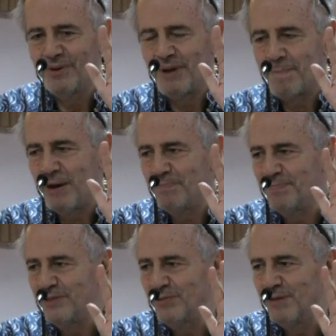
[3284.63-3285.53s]
about
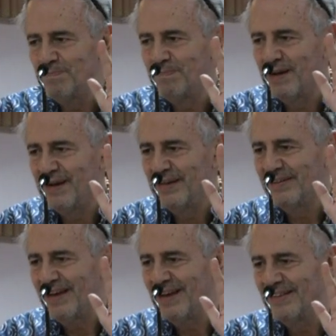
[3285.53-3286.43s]
between blind
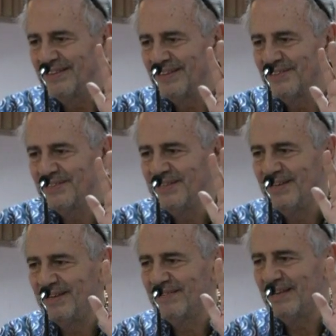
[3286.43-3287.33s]
and
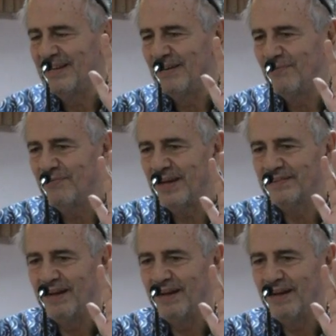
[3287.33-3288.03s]
seeing, that in effect,